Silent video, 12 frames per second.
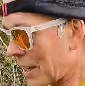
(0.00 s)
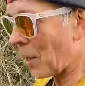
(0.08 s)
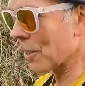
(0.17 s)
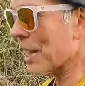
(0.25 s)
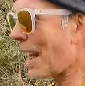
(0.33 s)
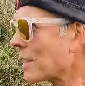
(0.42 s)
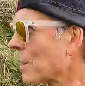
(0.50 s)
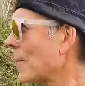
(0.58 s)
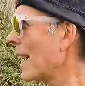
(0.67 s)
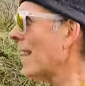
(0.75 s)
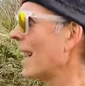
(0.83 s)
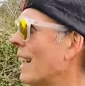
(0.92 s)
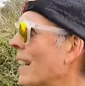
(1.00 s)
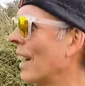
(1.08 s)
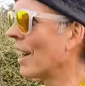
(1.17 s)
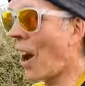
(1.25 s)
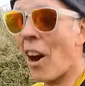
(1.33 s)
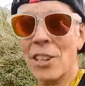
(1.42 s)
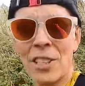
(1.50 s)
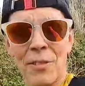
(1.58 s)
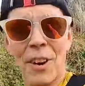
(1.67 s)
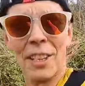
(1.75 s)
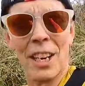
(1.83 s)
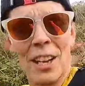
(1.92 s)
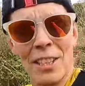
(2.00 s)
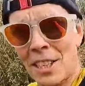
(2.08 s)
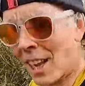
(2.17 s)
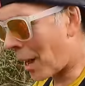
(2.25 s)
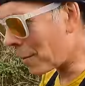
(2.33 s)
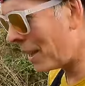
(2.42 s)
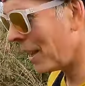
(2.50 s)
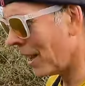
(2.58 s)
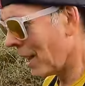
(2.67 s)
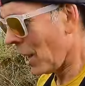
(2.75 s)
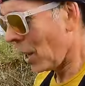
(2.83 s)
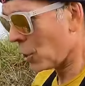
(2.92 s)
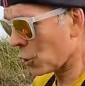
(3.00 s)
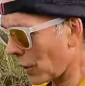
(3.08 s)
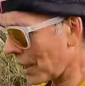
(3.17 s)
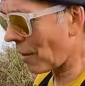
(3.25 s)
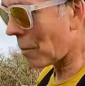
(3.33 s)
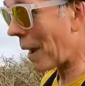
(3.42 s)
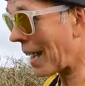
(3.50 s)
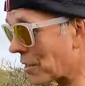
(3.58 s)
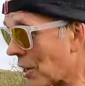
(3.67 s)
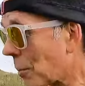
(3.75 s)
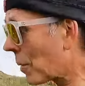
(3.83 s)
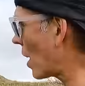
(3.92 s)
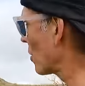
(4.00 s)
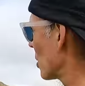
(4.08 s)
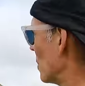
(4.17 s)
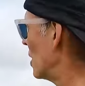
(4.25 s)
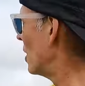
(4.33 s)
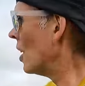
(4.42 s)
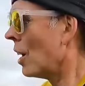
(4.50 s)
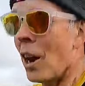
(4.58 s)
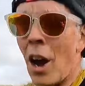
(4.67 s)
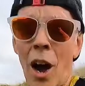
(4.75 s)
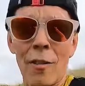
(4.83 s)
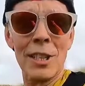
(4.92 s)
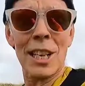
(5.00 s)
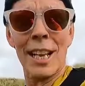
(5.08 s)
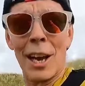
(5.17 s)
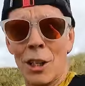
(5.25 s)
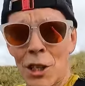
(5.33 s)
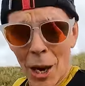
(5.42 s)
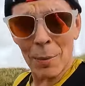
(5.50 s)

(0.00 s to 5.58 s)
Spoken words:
And they contacted me and asked if I'd like to come and join their ambassador program. Obviously, I